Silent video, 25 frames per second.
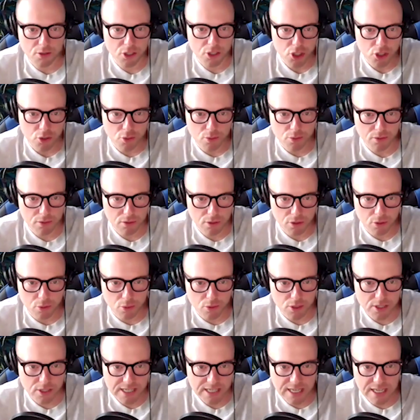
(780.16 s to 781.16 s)
because you
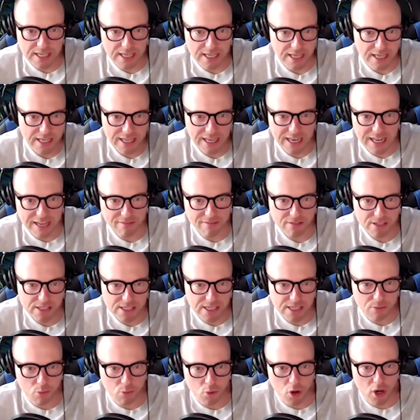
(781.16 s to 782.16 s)
were seeking
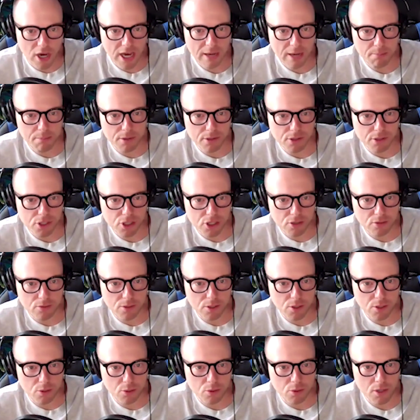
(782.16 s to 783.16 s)
clarity in what happened to
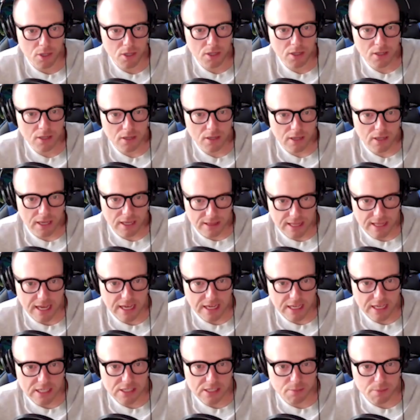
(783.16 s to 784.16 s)
you in
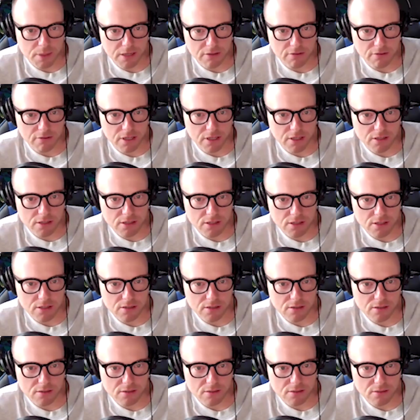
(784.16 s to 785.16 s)
that
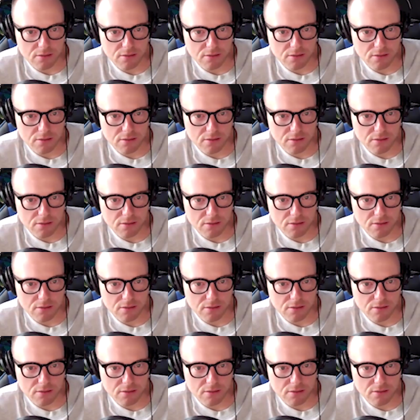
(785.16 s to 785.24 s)
experience.